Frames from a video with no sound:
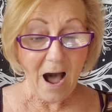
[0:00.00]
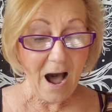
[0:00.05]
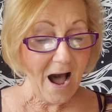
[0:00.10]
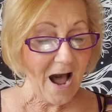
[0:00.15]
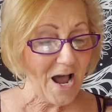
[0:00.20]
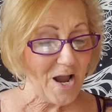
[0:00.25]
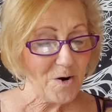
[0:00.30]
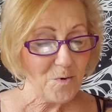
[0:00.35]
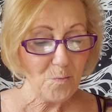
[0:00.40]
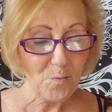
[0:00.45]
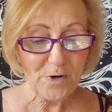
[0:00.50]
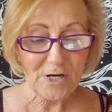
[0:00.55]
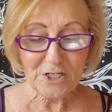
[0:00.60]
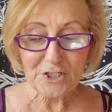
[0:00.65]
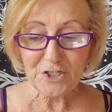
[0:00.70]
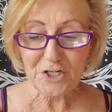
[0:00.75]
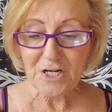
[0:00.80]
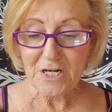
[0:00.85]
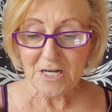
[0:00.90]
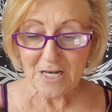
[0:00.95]
I
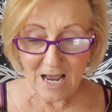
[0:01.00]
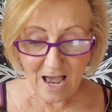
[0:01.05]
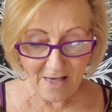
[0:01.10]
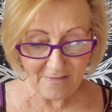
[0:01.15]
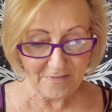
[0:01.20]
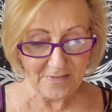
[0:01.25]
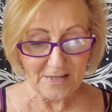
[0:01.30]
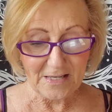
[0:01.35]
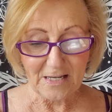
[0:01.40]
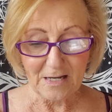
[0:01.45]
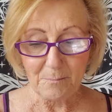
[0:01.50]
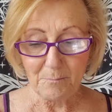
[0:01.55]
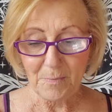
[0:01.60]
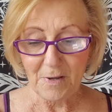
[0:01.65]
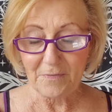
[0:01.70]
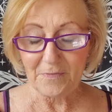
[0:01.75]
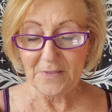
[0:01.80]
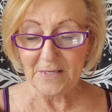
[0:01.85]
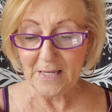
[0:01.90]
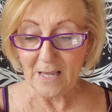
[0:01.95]
wish nothing
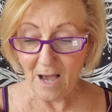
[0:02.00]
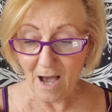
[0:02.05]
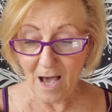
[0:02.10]
but the